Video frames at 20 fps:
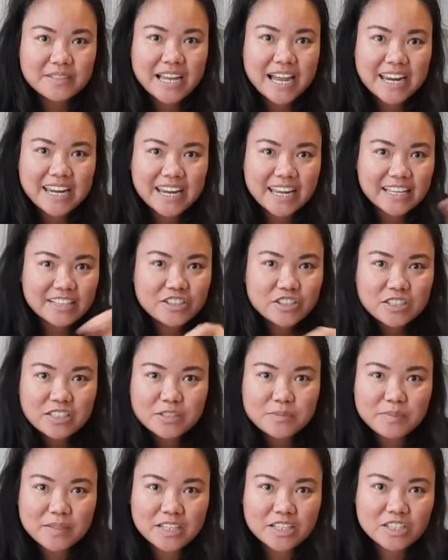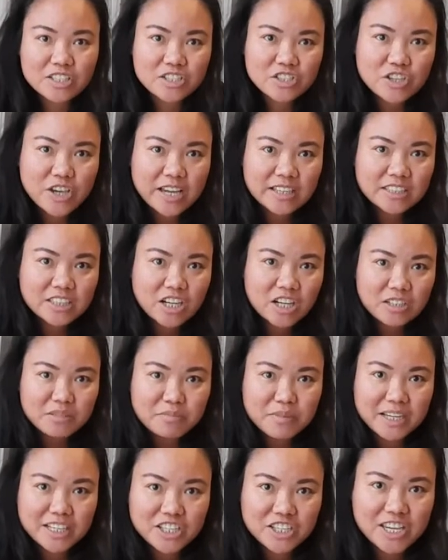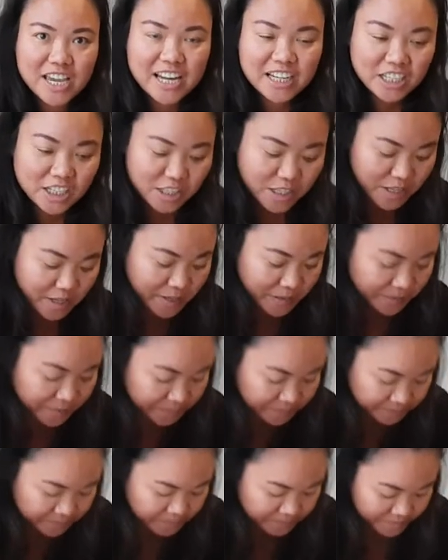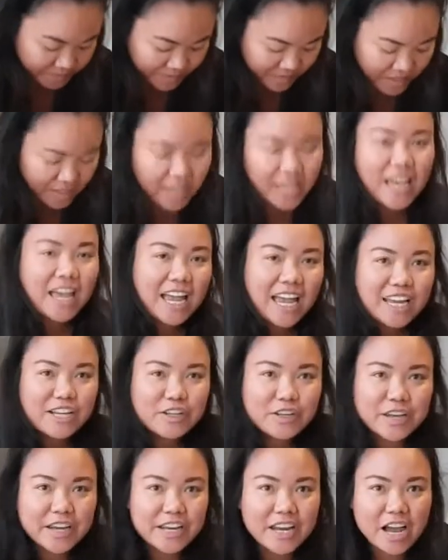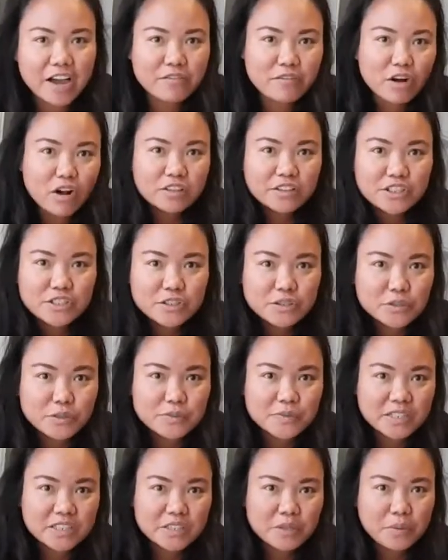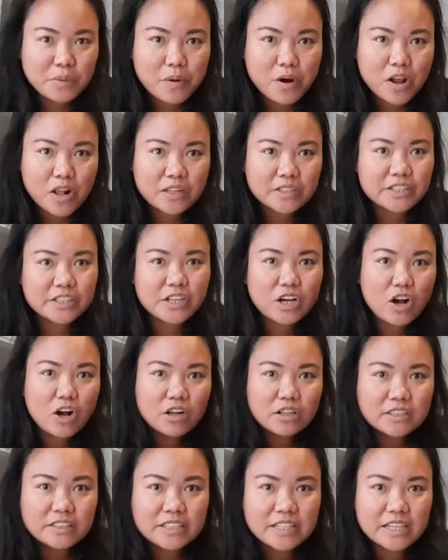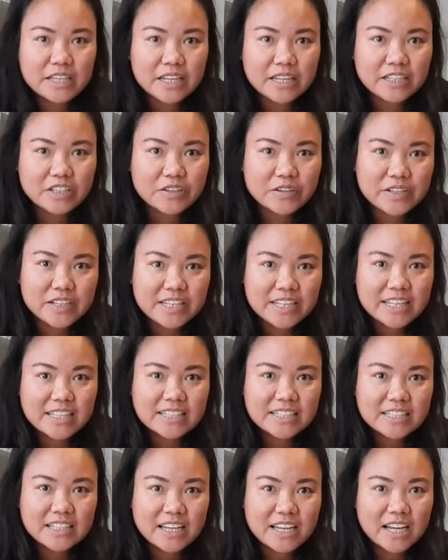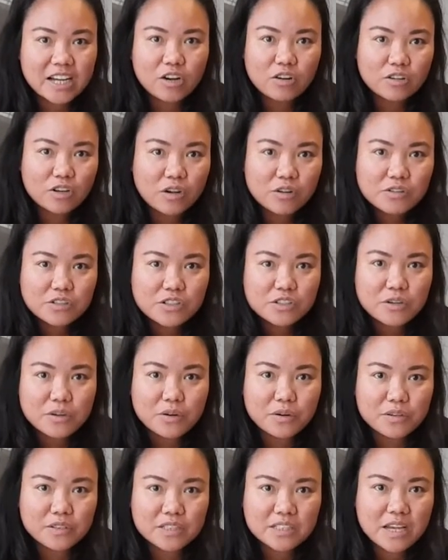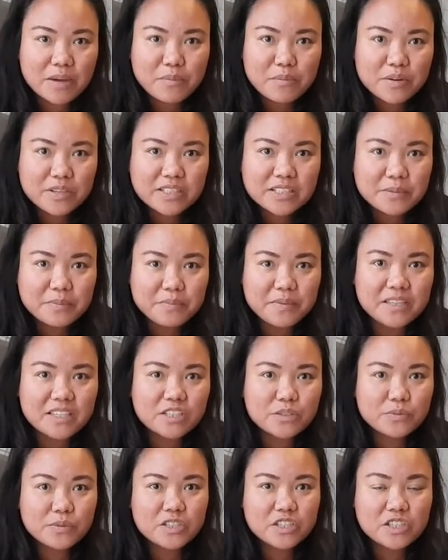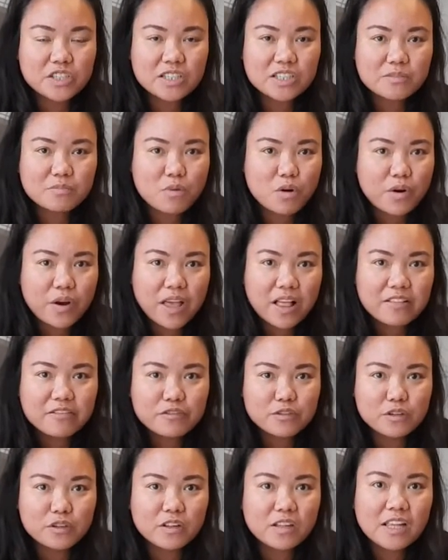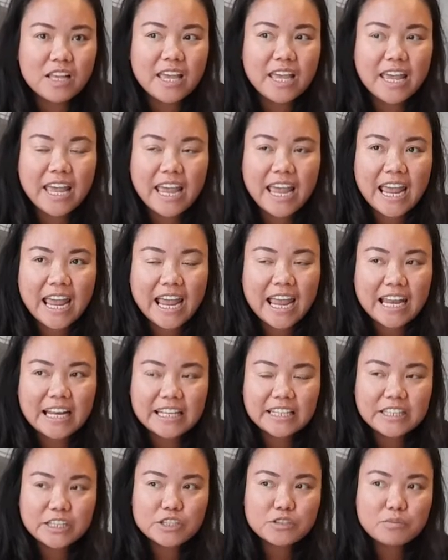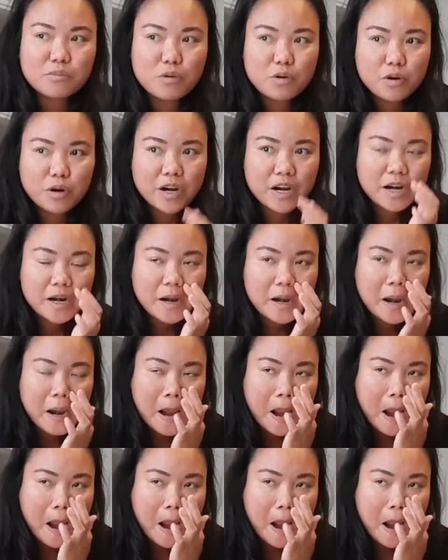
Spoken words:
diet, just please check on my channel. And you can have all the soups in the world and all the ingredients and also some recipes which is more helpful. And it is more